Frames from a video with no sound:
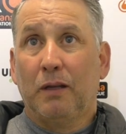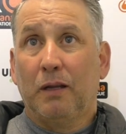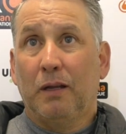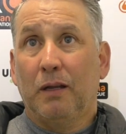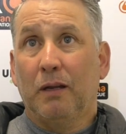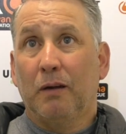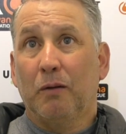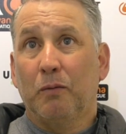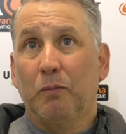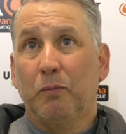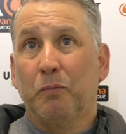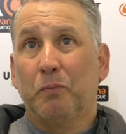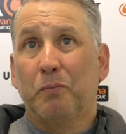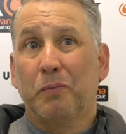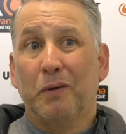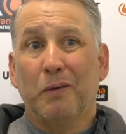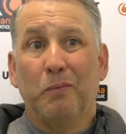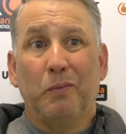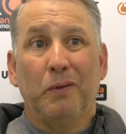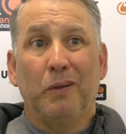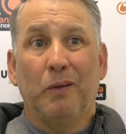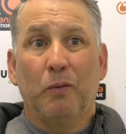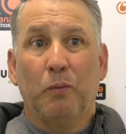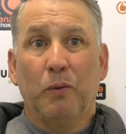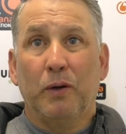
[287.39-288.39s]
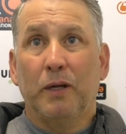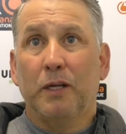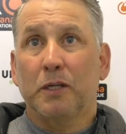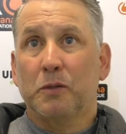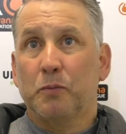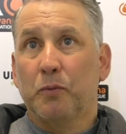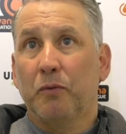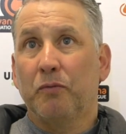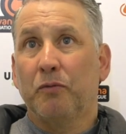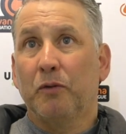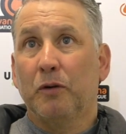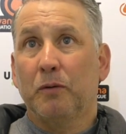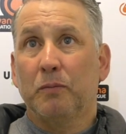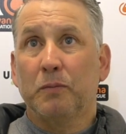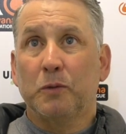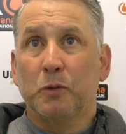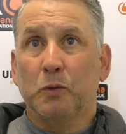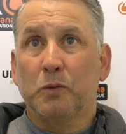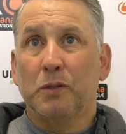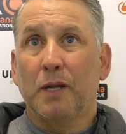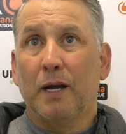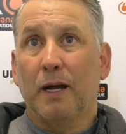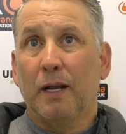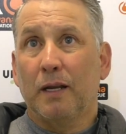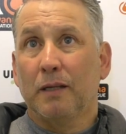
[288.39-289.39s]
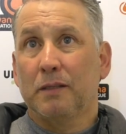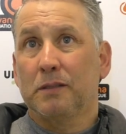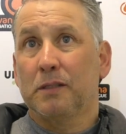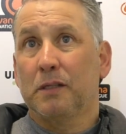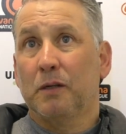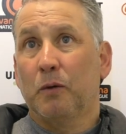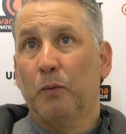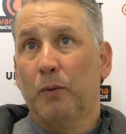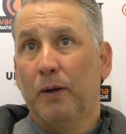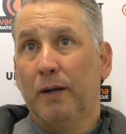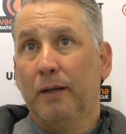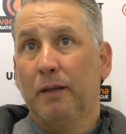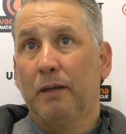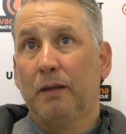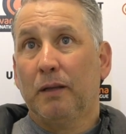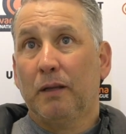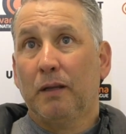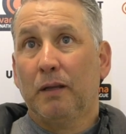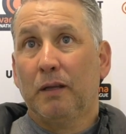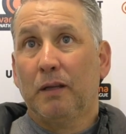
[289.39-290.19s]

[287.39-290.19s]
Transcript: you know, probably the worst performance was Darlington away.